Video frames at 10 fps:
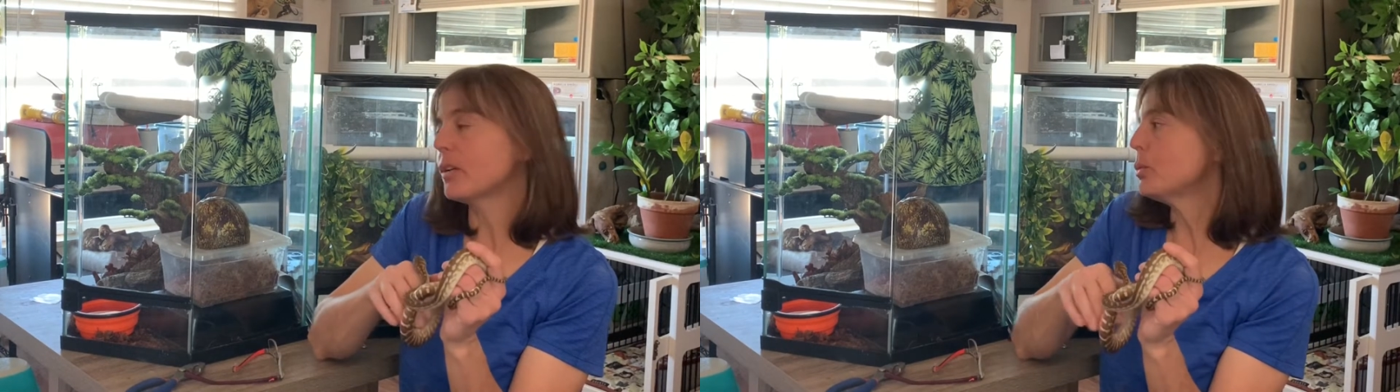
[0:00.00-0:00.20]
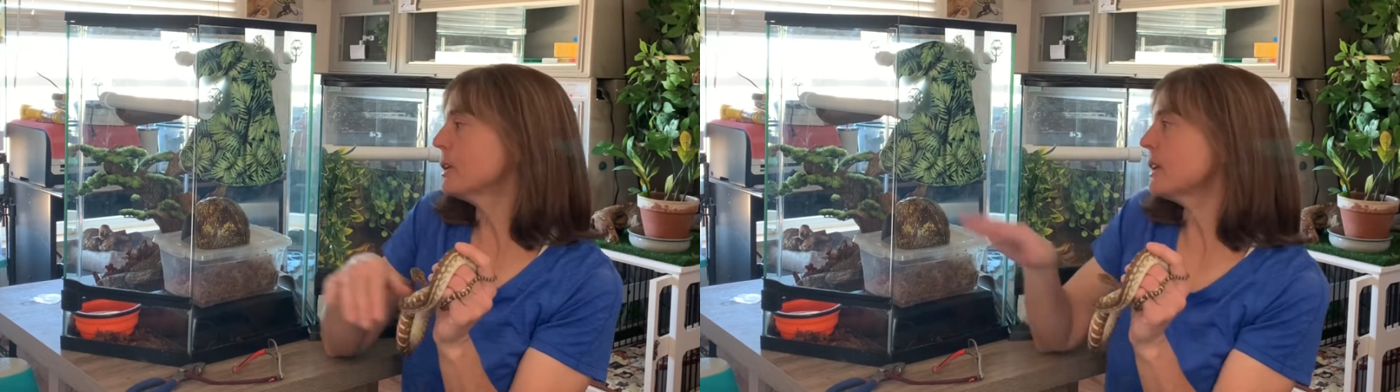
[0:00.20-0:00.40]

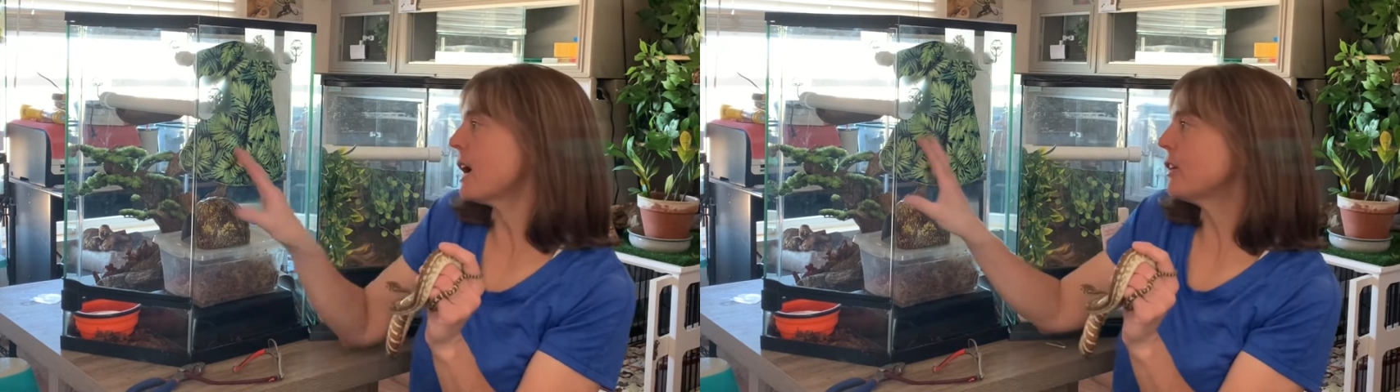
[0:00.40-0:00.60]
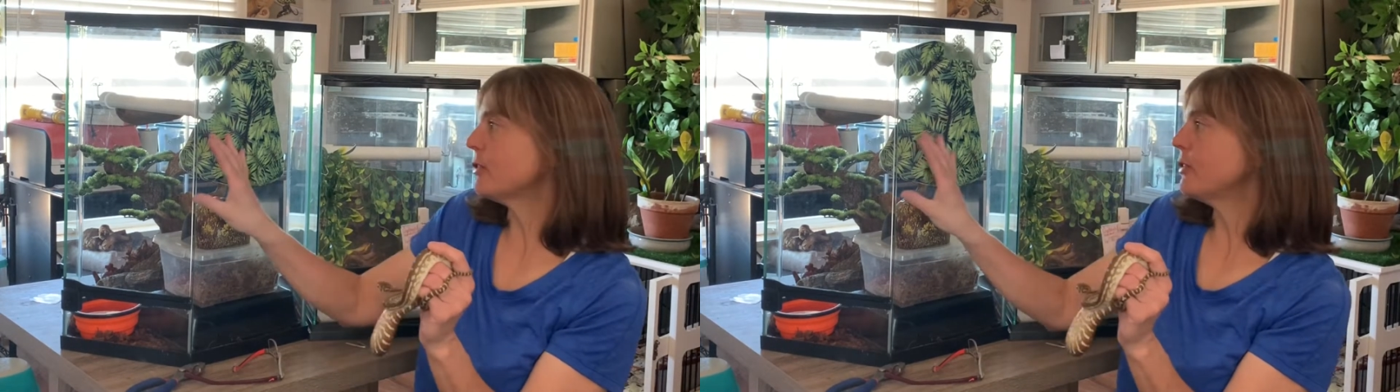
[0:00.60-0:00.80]
will
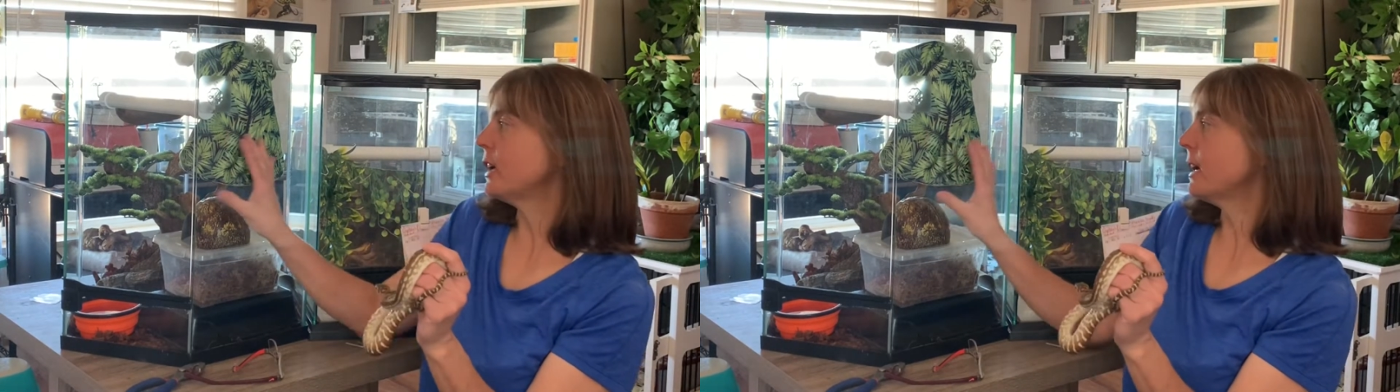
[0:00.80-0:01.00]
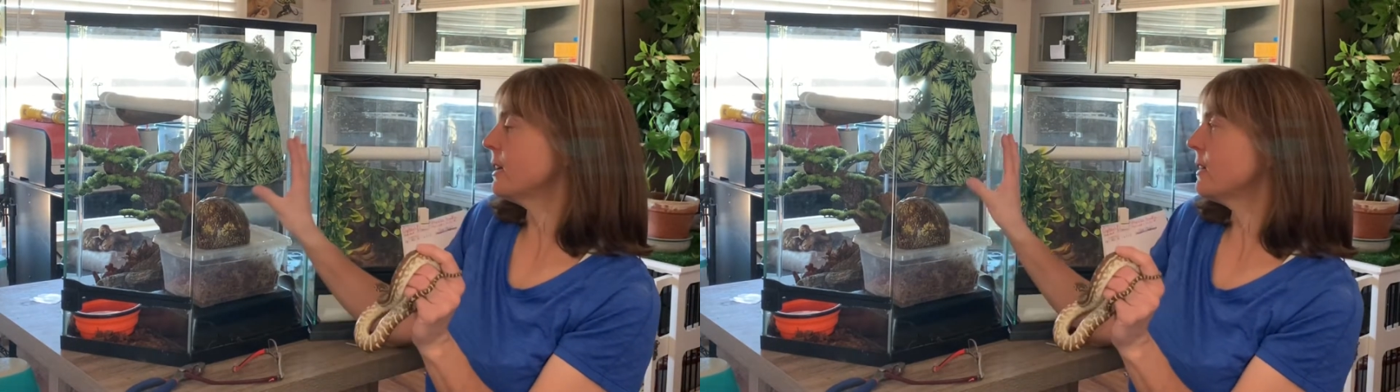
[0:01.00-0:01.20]
not
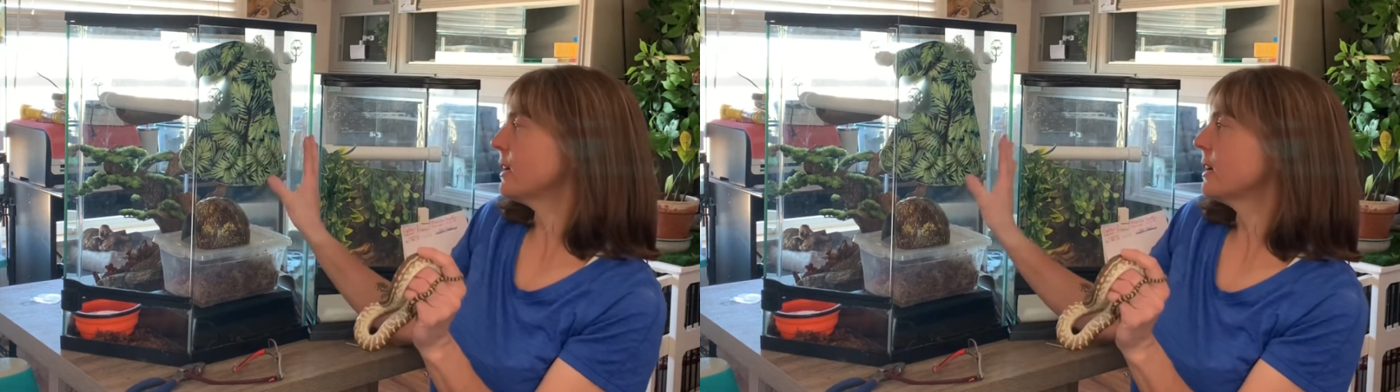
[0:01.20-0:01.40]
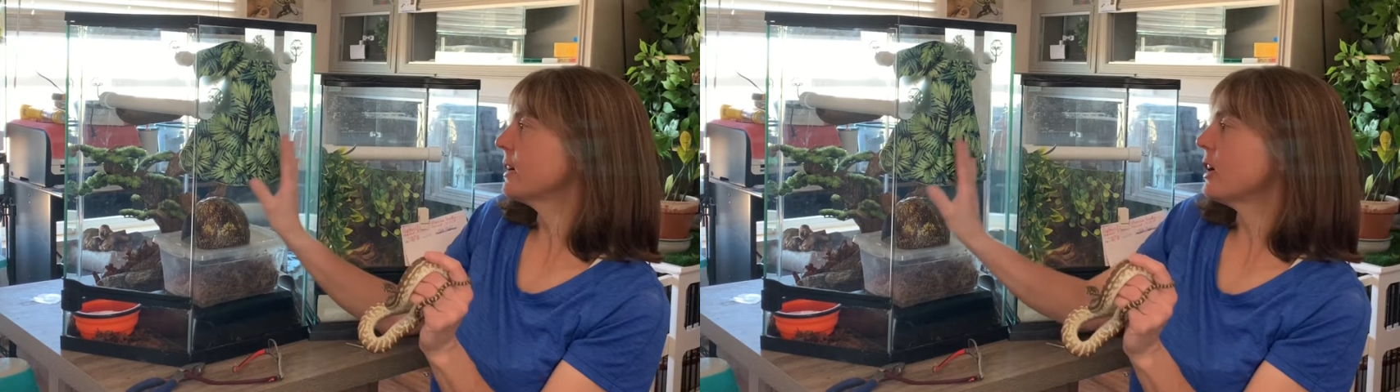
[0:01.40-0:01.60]
fit
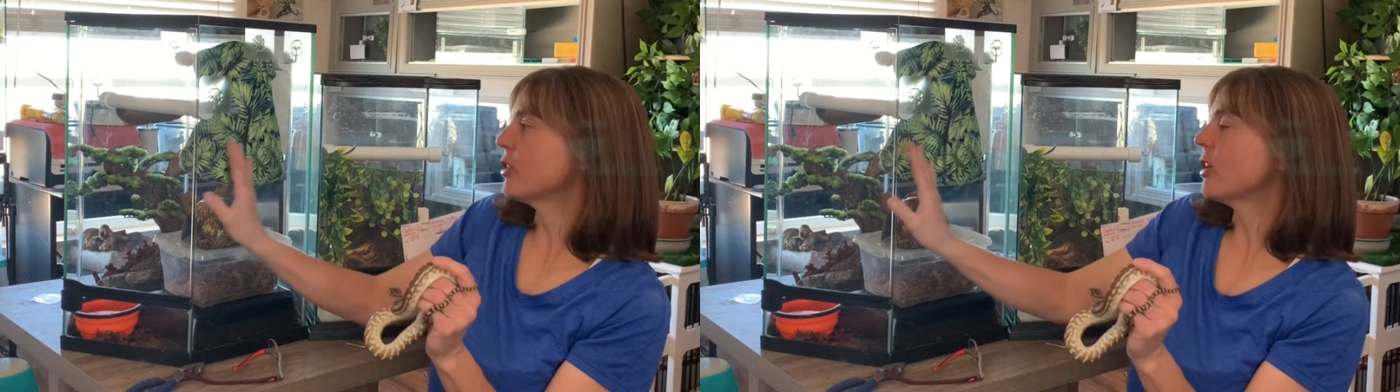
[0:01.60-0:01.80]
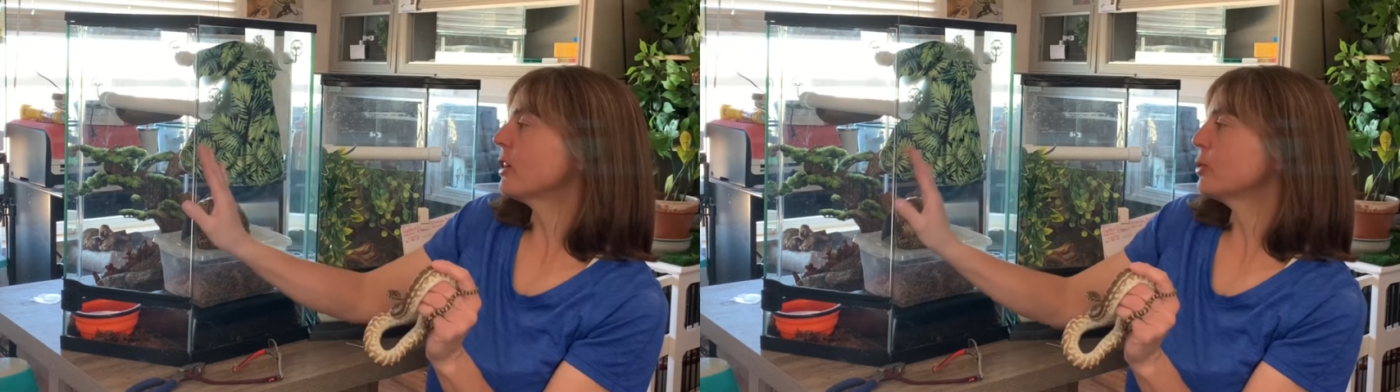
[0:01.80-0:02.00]

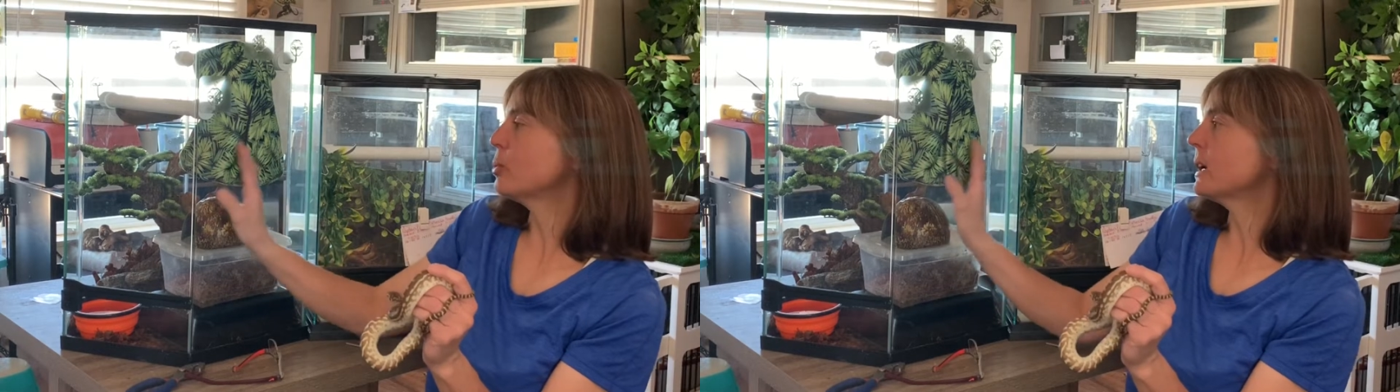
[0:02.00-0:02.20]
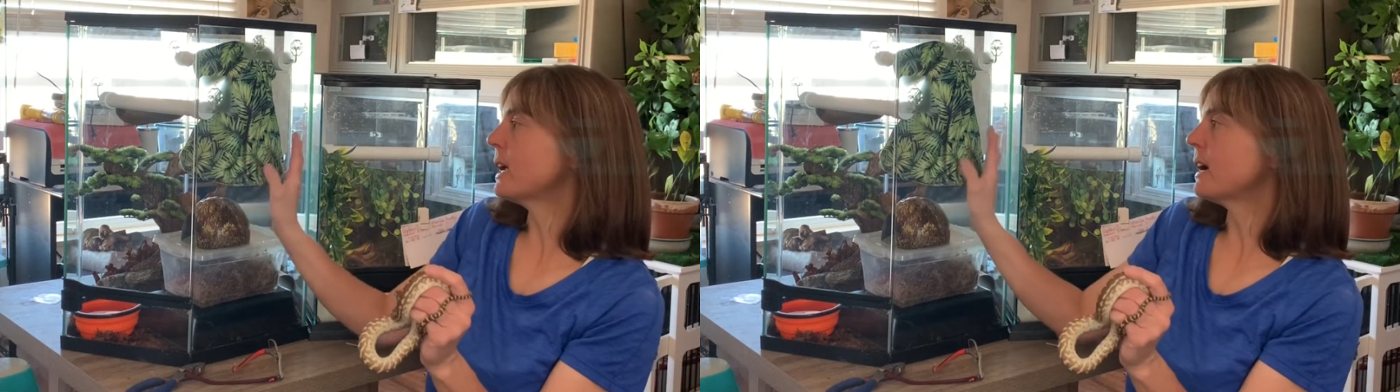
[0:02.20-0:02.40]
across
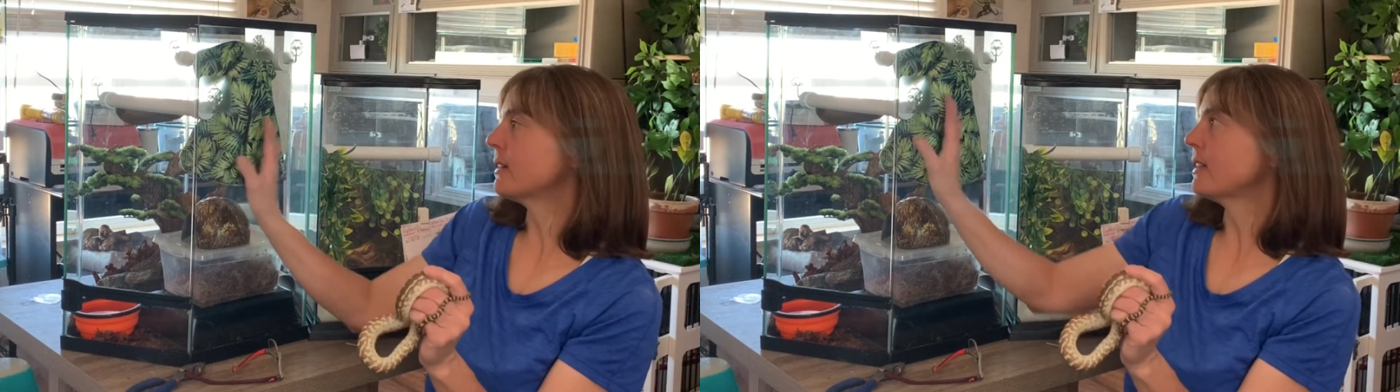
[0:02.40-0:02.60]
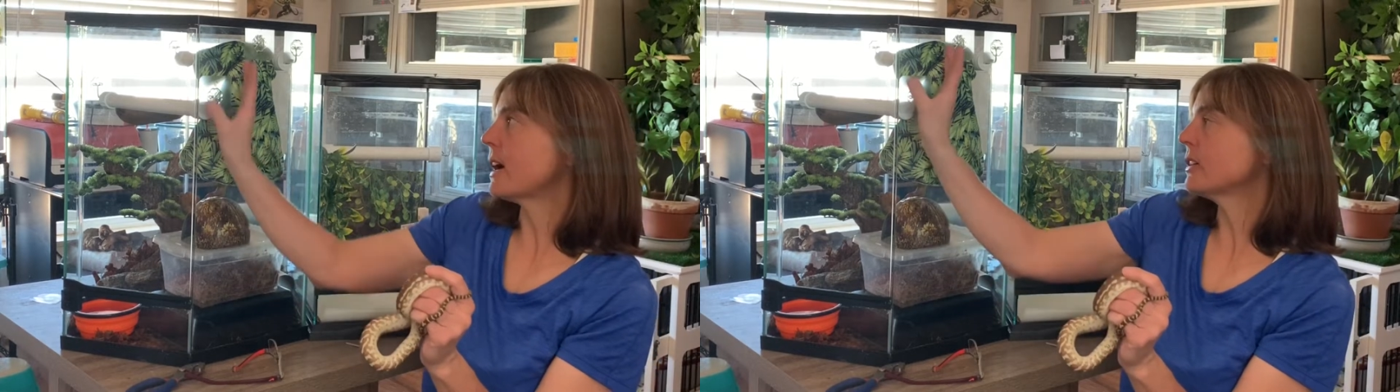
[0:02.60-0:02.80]
one
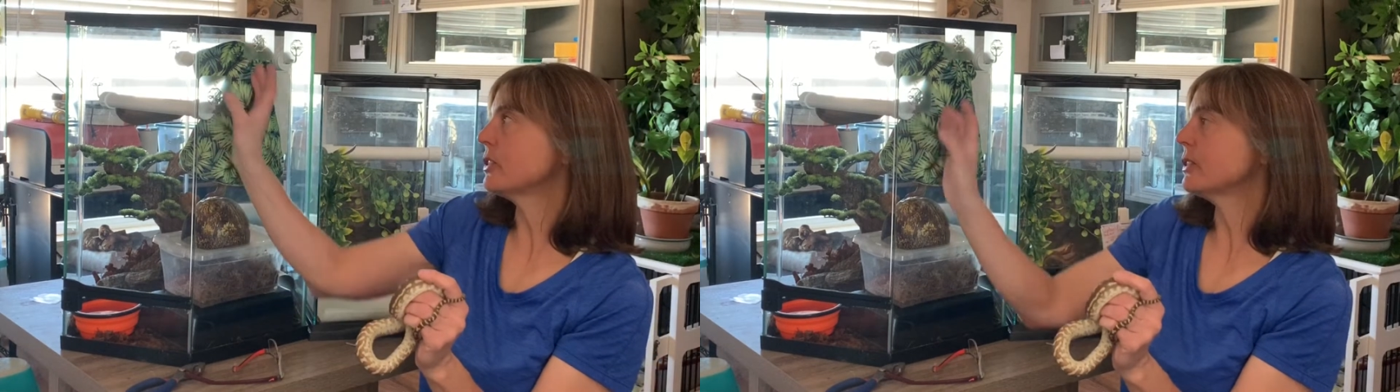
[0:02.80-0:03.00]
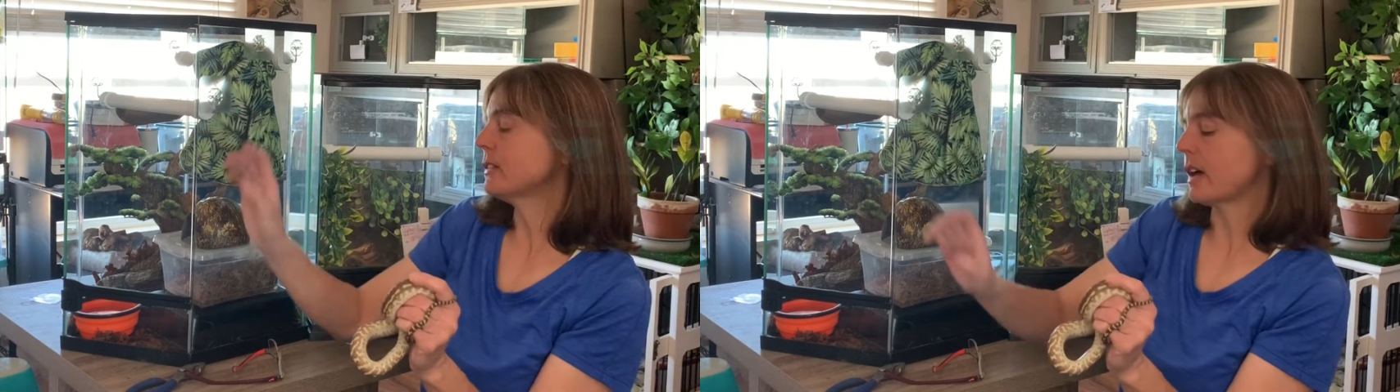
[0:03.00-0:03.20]

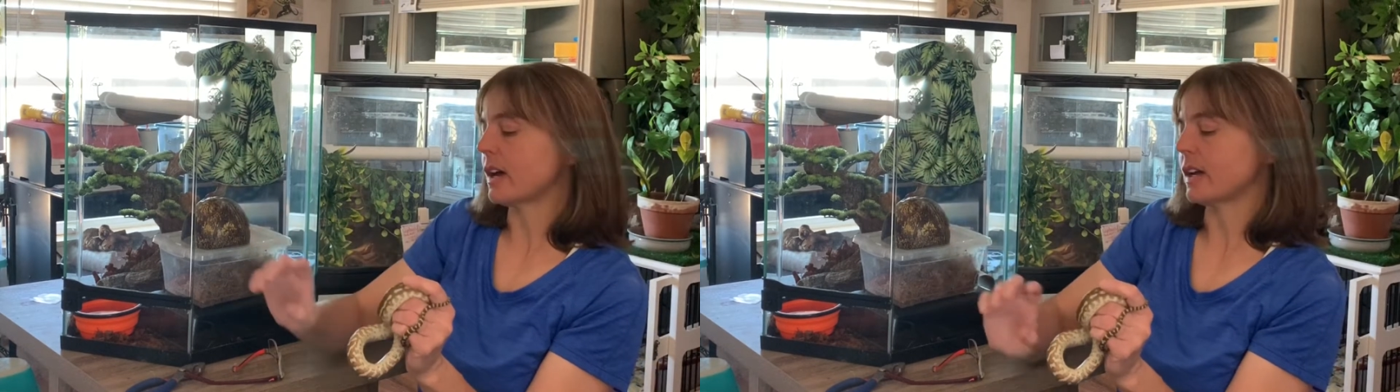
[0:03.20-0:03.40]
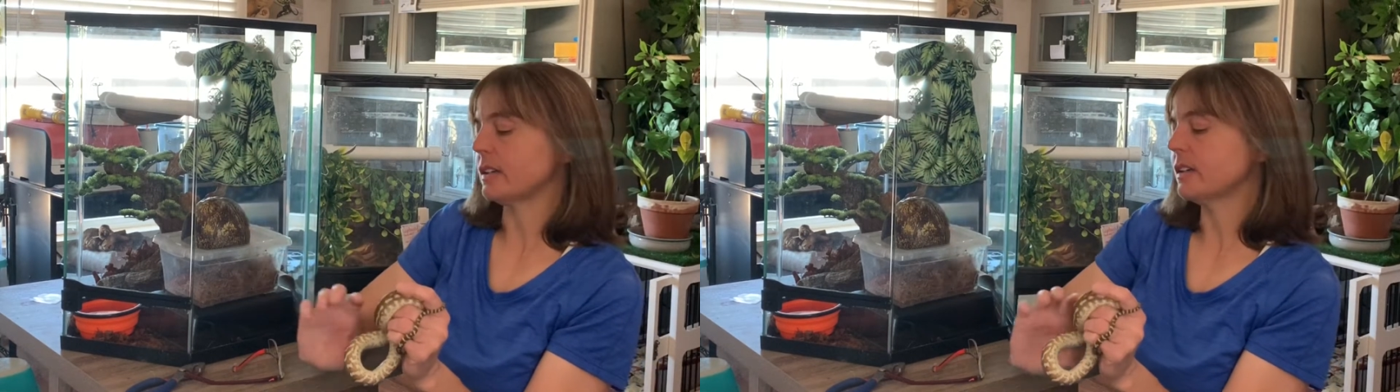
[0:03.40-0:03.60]
hexagonal side,